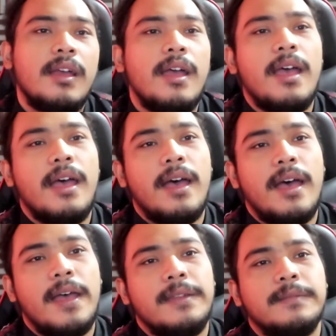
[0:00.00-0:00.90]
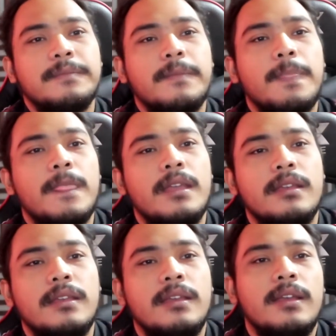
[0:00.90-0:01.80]
And
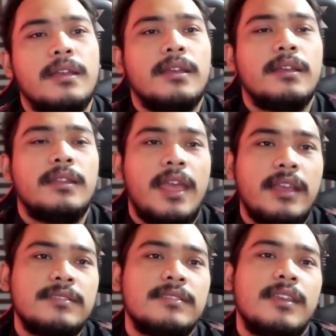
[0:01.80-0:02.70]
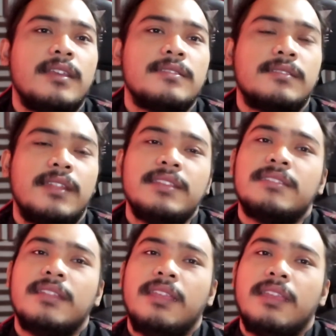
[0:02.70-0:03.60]
next is
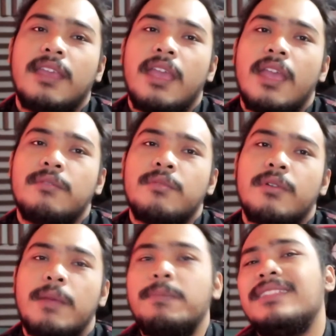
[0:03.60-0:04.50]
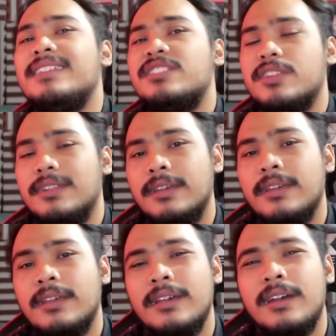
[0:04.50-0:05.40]
listening and repetition.
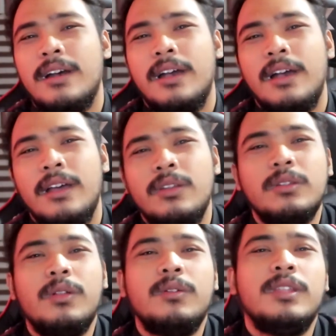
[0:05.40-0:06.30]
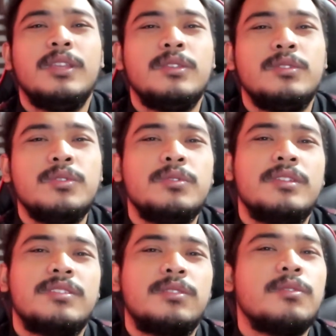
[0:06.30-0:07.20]
Not only do
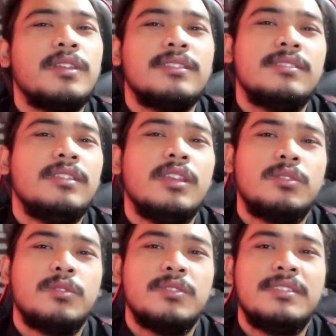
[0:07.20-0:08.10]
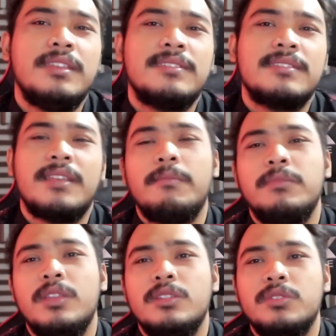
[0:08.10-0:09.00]
the students need to see
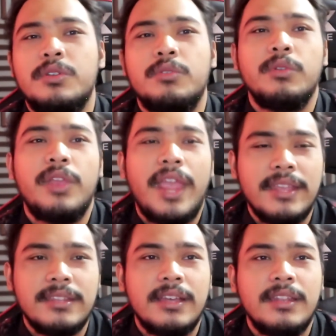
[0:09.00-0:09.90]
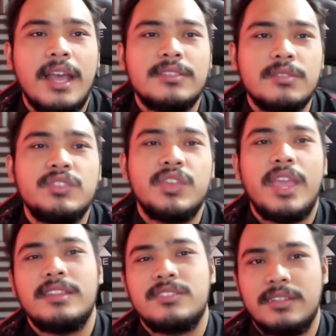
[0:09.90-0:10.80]
something to create an
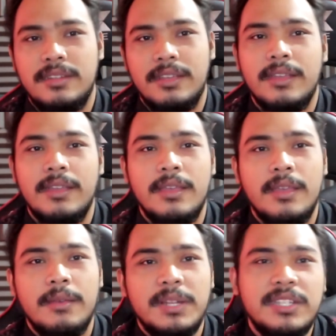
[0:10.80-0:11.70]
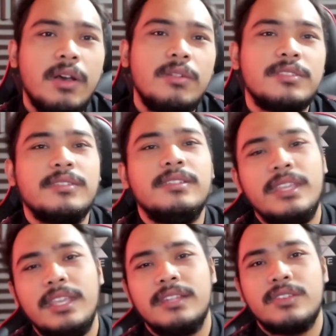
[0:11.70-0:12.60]
association, but they also
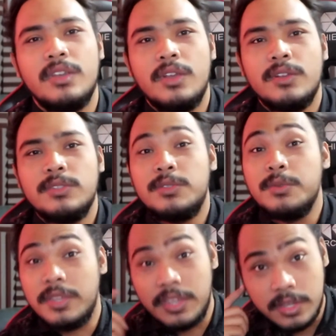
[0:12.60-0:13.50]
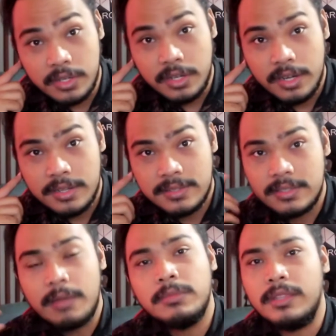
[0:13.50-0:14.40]
need to hear
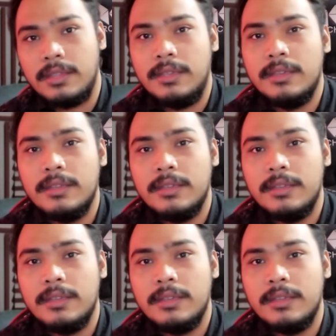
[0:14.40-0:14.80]
something.